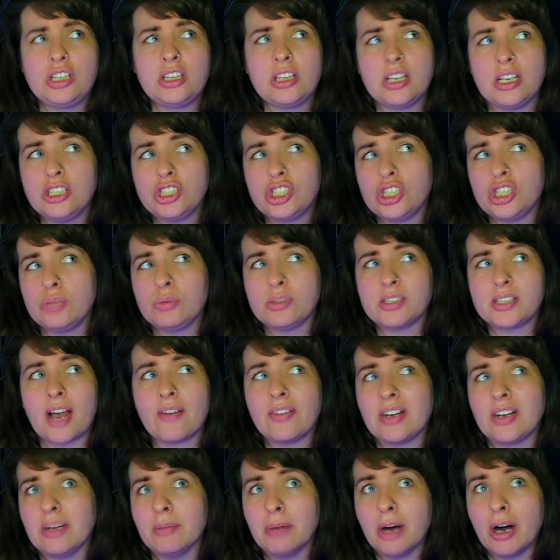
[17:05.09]
think she was
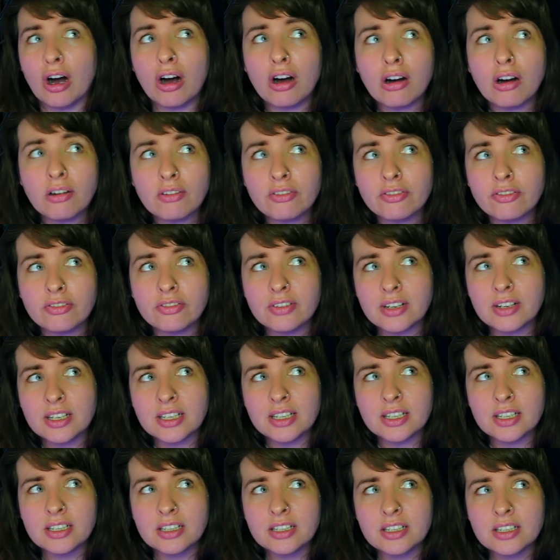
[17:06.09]
having a bath?
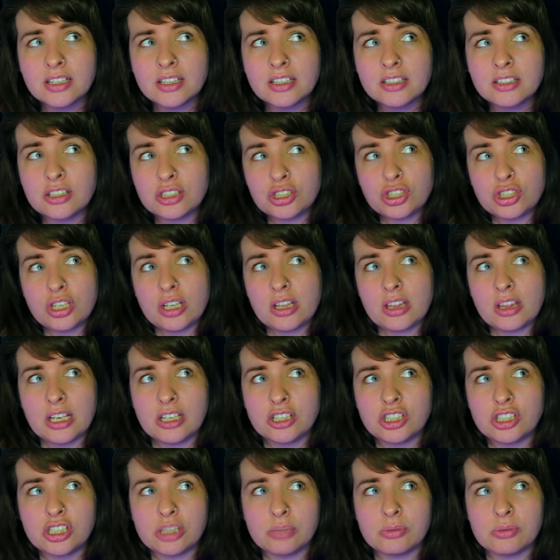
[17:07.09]
Did she
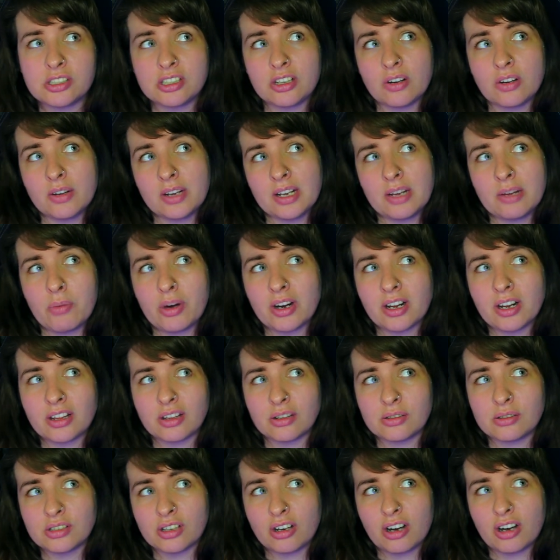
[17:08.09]
think she was going in one of
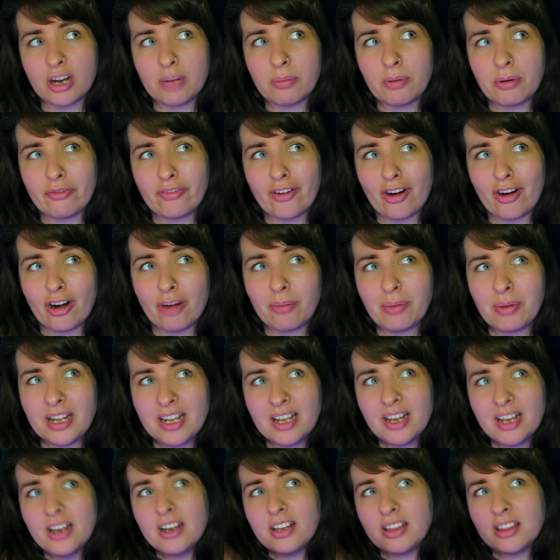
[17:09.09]
those
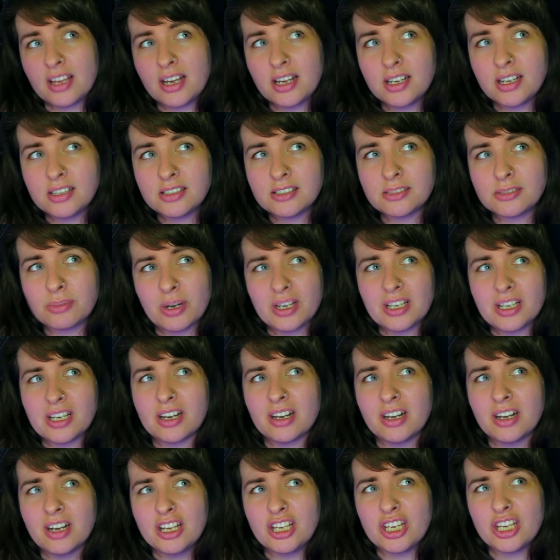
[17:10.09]
hypertherapy things where you,